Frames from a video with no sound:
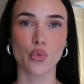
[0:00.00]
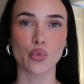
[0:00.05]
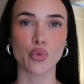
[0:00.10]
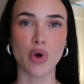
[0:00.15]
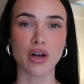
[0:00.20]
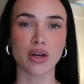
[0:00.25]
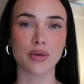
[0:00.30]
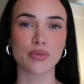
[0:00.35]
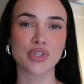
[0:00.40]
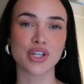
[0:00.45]

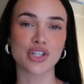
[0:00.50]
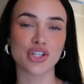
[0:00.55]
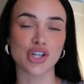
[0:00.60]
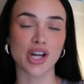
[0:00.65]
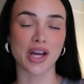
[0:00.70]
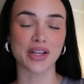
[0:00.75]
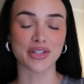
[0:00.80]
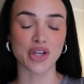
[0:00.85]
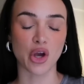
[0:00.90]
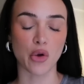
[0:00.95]
Welcome to
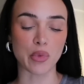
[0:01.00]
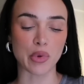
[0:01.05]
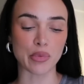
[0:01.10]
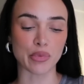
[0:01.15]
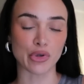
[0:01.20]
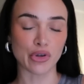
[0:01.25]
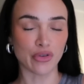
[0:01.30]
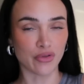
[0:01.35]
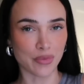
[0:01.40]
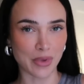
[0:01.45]
Genelle's Home
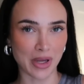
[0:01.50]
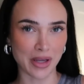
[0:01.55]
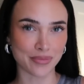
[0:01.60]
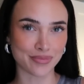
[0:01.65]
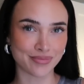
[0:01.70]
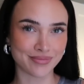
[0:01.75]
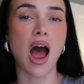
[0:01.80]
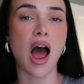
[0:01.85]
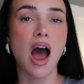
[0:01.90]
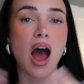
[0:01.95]
Improvement.
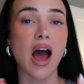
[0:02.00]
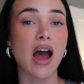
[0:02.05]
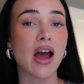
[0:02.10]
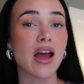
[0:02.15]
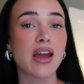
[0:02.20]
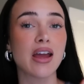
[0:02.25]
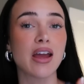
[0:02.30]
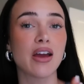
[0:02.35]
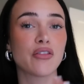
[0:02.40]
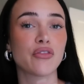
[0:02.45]

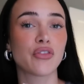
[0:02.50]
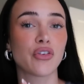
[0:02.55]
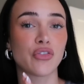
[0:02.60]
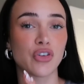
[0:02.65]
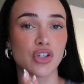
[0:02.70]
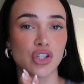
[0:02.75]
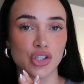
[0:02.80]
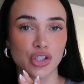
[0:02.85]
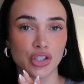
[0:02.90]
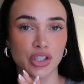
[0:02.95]
I have
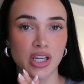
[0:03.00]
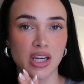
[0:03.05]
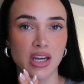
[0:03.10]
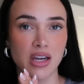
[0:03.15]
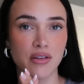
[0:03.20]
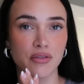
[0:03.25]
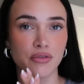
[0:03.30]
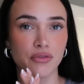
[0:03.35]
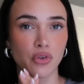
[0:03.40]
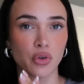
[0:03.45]

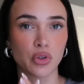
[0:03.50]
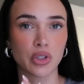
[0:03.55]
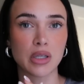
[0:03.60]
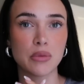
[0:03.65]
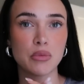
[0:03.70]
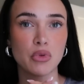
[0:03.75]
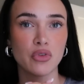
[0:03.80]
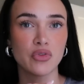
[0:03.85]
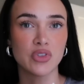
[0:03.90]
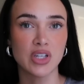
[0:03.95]
officially fully
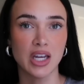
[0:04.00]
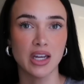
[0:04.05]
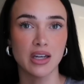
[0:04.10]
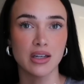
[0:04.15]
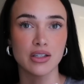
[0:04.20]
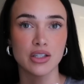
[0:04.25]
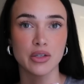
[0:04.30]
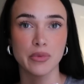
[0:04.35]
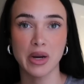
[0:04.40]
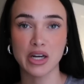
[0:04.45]
moved
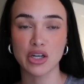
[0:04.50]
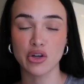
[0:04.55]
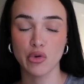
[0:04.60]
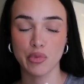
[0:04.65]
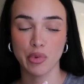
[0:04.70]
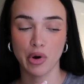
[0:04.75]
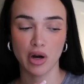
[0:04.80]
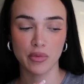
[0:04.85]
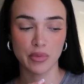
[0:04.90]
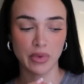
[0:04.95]
into my new
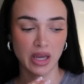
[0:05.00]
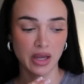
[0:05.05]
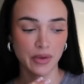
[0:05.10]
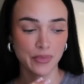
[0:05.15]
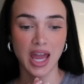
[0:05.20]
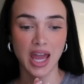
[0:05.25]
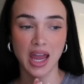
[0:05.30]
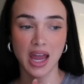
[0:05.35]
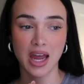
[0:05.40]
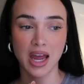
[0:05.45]
apartment
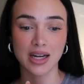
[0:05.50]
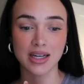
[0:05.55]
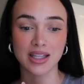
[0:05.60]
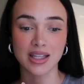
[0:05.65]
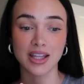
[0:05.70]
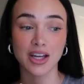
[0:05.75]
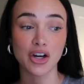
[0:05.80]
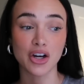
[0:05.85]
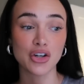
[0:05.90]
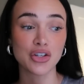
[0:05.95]
and
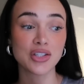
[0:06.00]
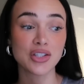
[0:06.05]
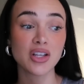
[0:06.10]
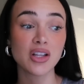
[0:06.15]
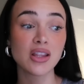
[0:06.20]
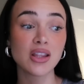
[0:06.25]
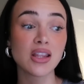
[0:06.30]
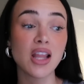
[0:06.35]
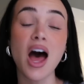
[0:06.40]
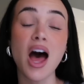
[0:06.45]
there's a
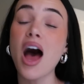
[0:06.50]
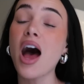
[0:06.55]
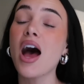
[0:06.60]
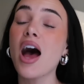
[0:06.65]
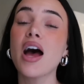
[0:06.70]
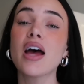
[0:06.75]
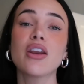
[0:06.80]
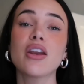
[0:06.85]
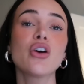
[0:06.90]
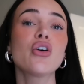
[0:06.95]

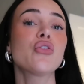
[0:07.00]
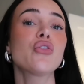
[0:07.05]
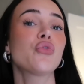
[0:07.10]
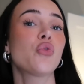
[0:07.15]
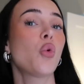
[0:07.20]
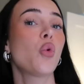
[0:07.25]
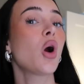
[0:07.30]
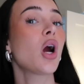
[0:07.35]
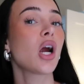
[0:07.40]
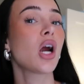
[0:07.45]
lot of
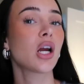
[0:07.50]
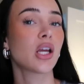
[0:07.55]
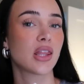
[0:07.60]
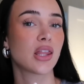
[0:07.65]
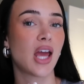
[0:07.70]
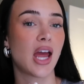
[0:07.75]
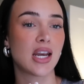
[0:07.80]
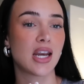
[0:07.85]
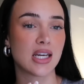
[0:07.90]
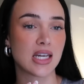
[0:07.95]
work
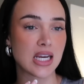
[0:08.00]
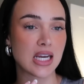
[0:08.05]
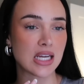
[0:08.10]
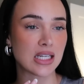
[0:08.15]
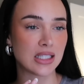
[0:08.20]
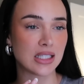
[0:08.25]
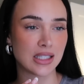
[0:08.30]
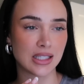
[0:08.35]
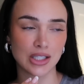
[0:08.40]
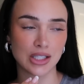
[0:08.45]
that
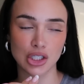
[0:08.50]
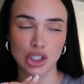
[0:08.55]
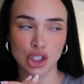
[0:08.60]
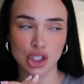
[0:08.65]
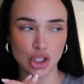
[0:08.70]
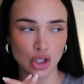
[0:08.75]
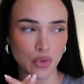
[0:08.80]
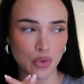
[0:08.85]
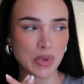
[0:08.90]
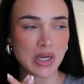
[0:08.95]
needs
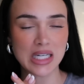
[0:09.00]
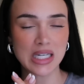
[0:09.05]
to be